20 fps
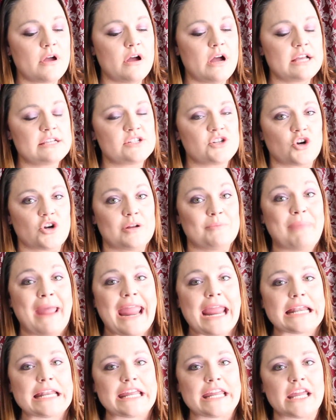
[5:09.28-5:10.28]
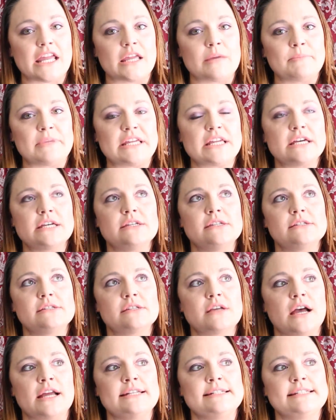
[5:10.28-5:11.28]
I started panicking
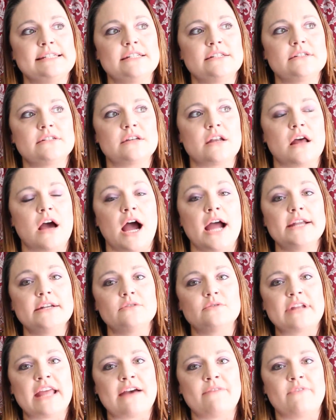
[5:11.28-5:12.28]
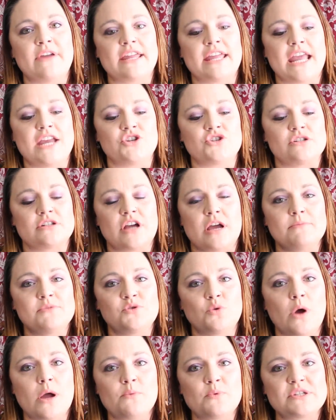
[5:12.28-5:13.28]
because I don't have vacation time,
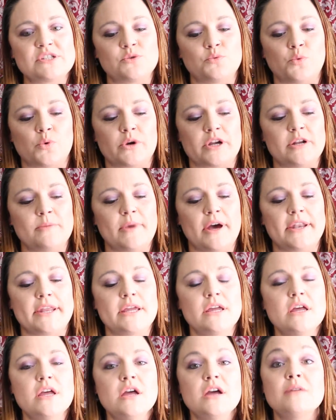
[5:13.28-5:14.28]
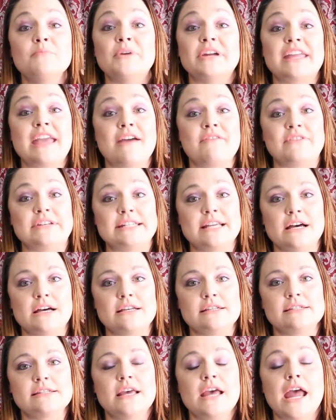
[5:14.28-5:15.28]
so I wasn't worried about it, but Kevin
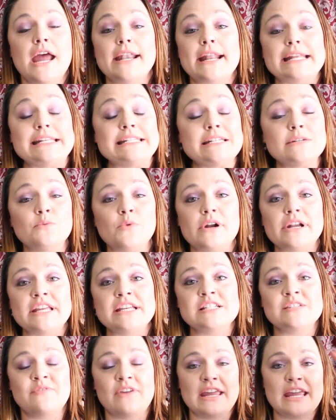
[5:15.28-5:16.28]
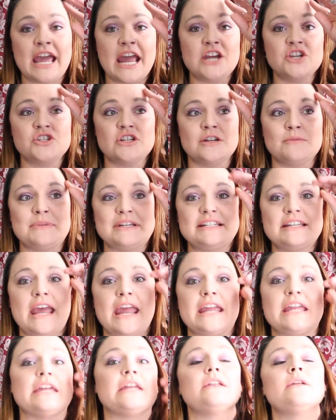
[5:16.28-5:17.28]
does. And I didn't want his vacation to be
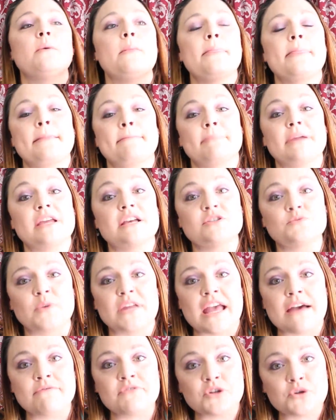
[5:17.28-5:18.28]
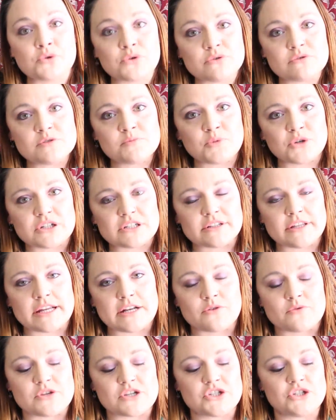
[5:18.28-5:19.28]
taken because we have the cruise booked
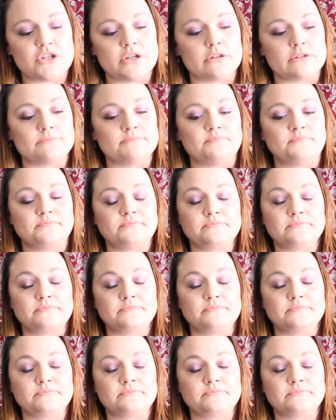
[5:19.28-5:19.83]
later this year.